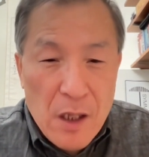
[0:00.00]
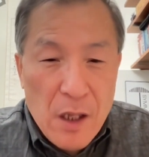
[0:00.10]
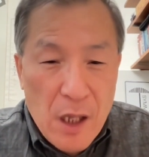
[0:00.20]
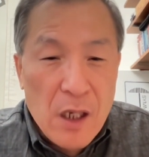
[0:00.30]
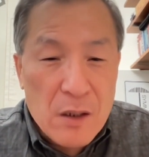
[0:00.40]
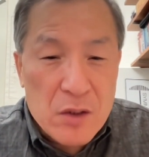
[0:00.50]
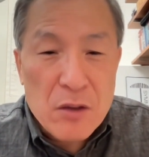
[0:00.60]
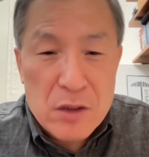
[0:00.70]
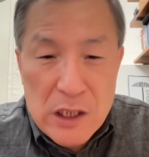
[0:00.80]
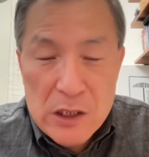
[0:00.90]
they
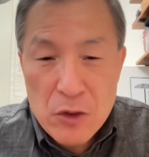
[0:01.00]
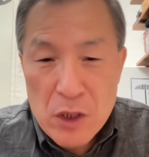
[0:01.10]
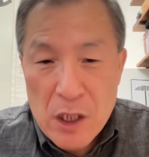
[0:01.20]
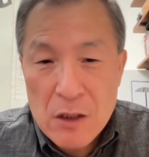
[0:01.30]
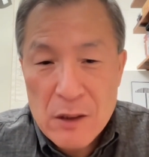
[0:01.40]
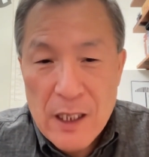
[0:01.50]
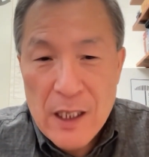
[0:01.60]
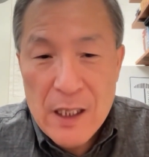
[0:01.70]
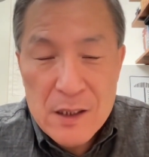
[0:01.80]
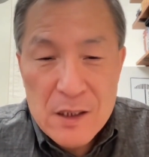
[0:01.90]
also need to know
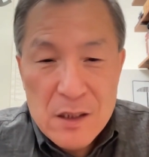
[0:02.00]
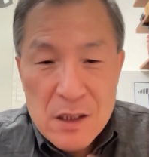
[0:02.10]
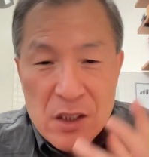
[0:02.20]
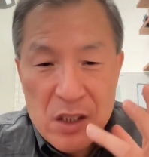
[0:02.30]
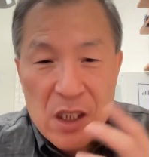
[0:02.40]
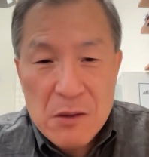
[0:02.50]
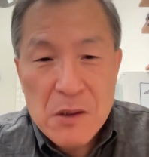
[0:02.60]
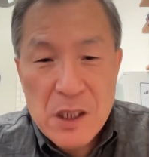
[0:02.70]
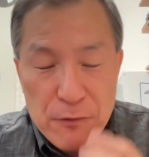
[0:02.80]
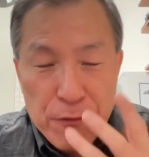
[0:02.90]
the
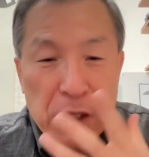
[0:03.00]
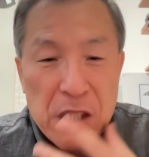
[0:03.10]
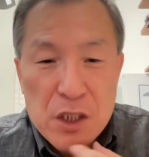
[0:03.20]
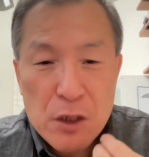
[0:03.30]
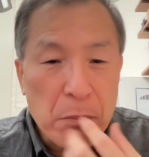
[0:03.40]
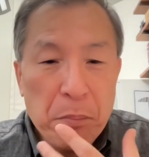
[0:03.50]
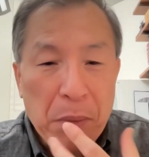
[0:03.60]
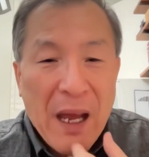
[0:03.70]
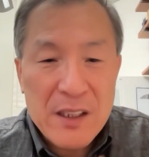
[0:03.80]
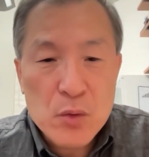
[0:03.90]
secret facial
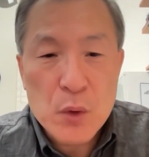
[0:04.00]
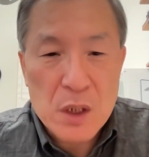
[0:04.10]
password.